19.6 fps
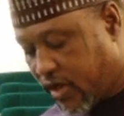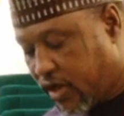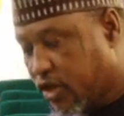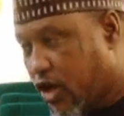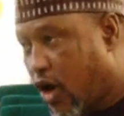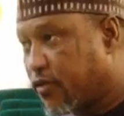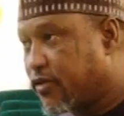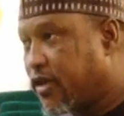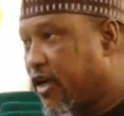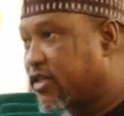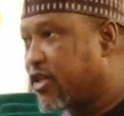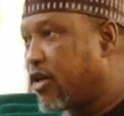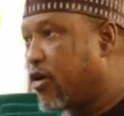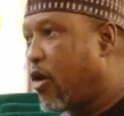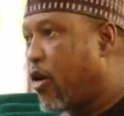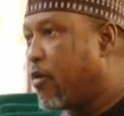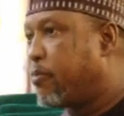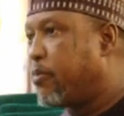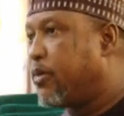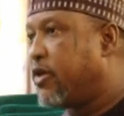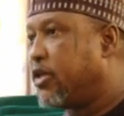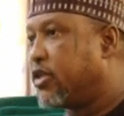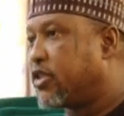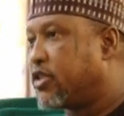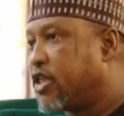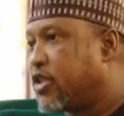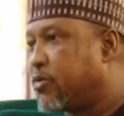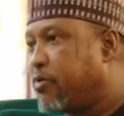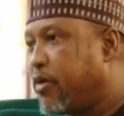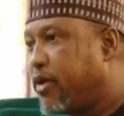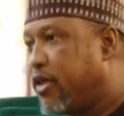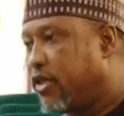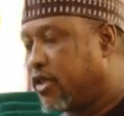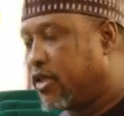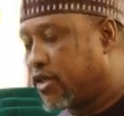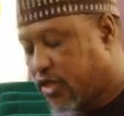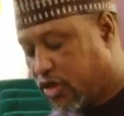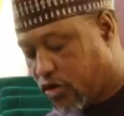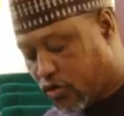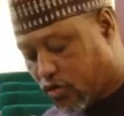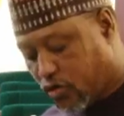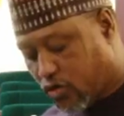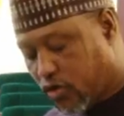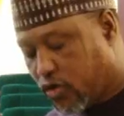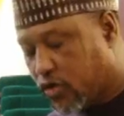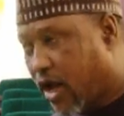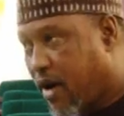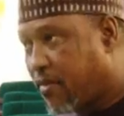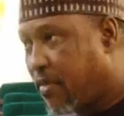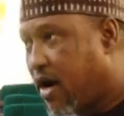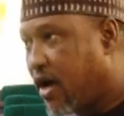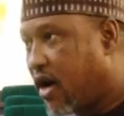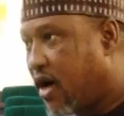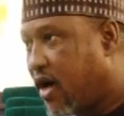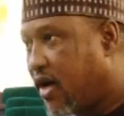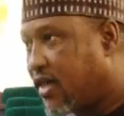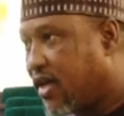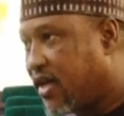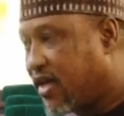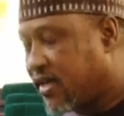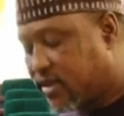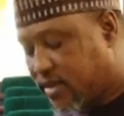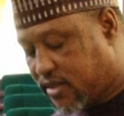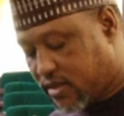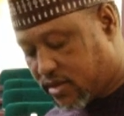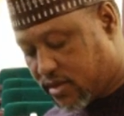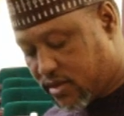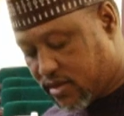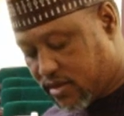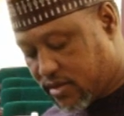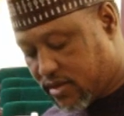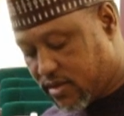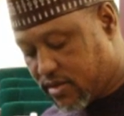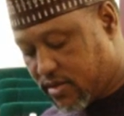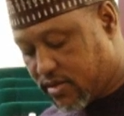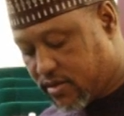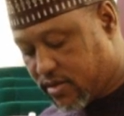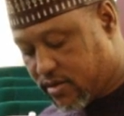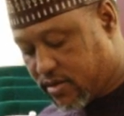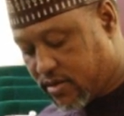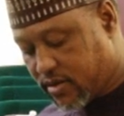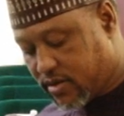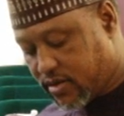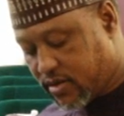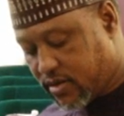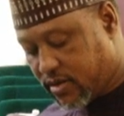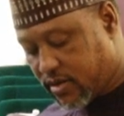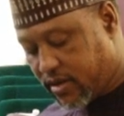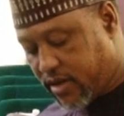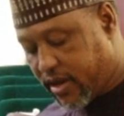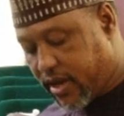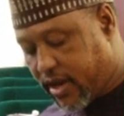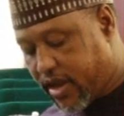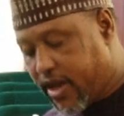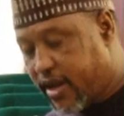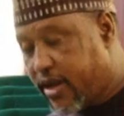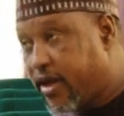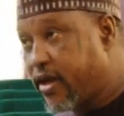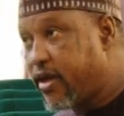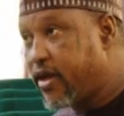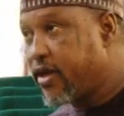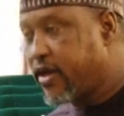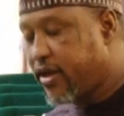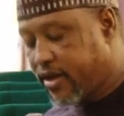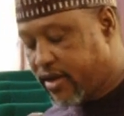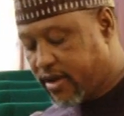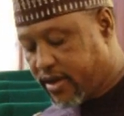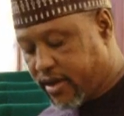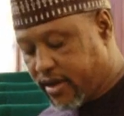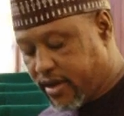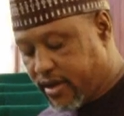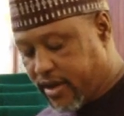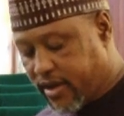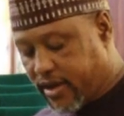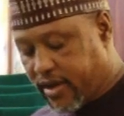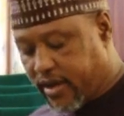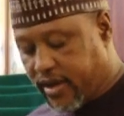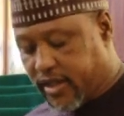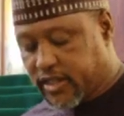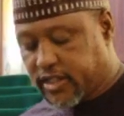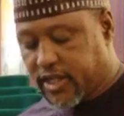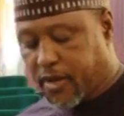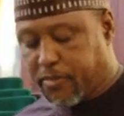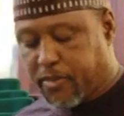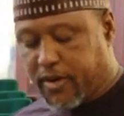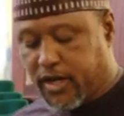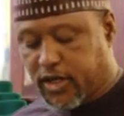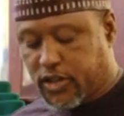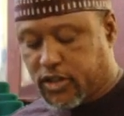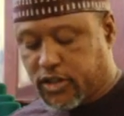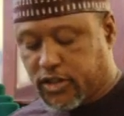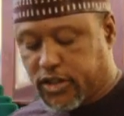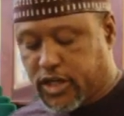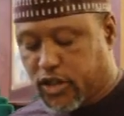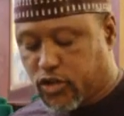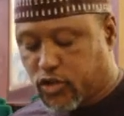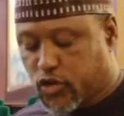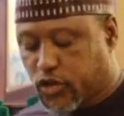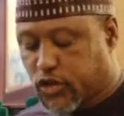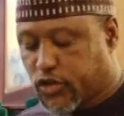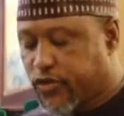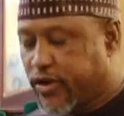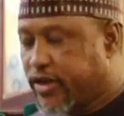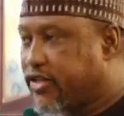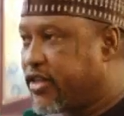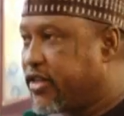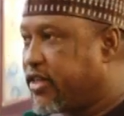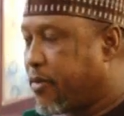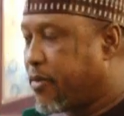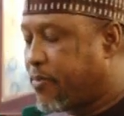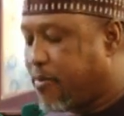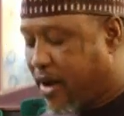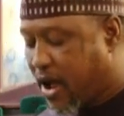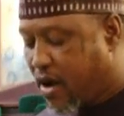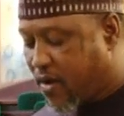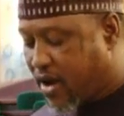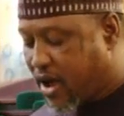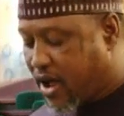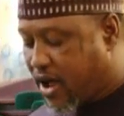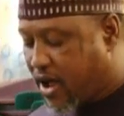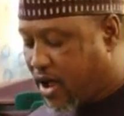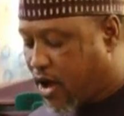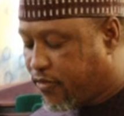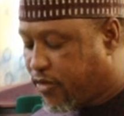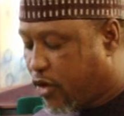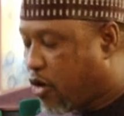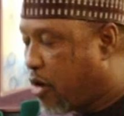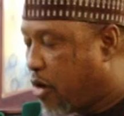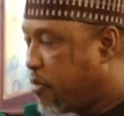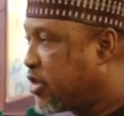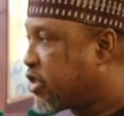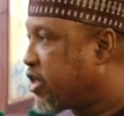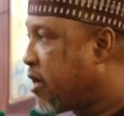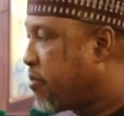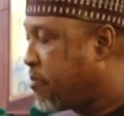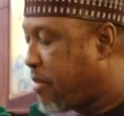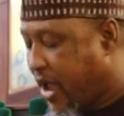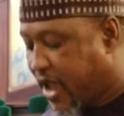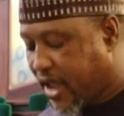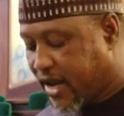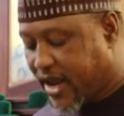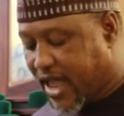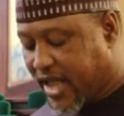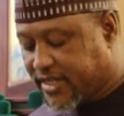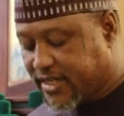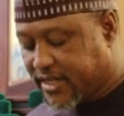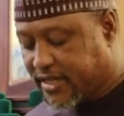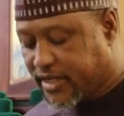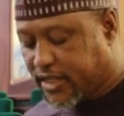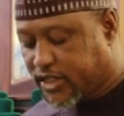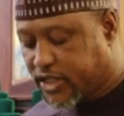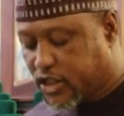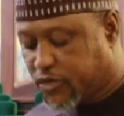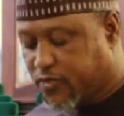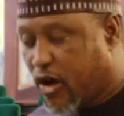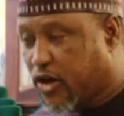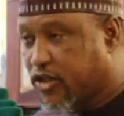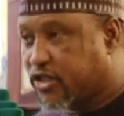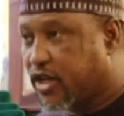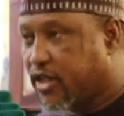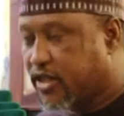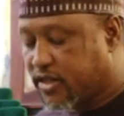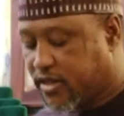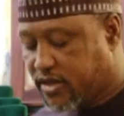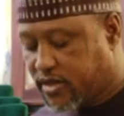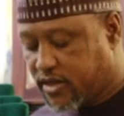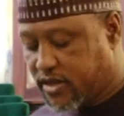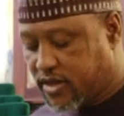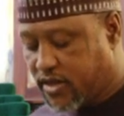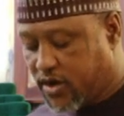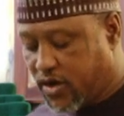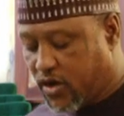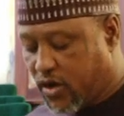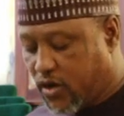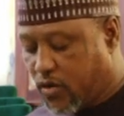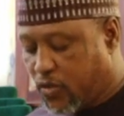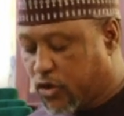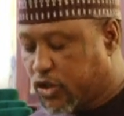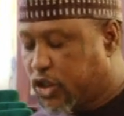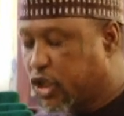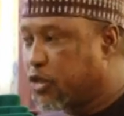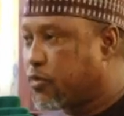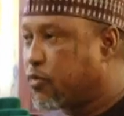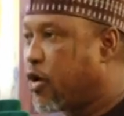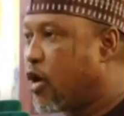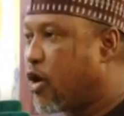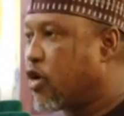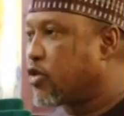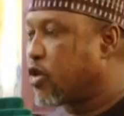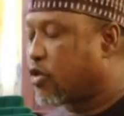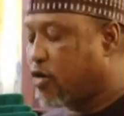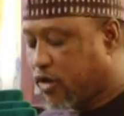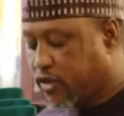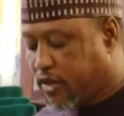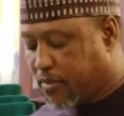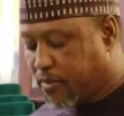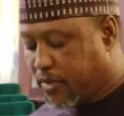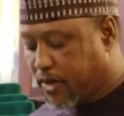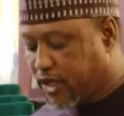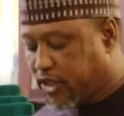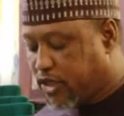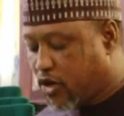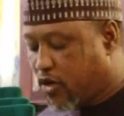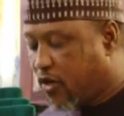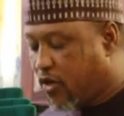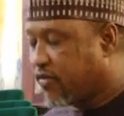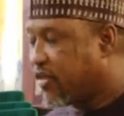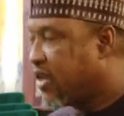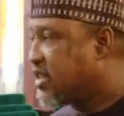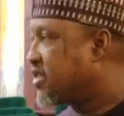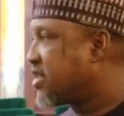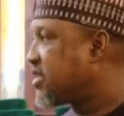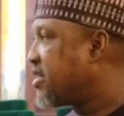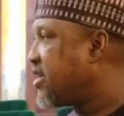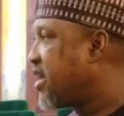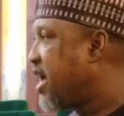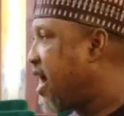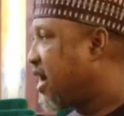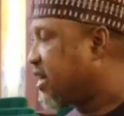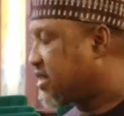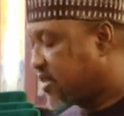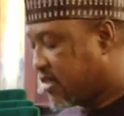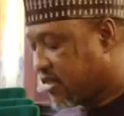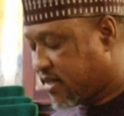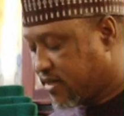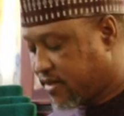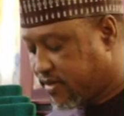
the objective of this these bills include, among others, A, the bill seeks to strengthen the power of the Commission by enlarging its functions which is beyond the contemplation of the existing acts,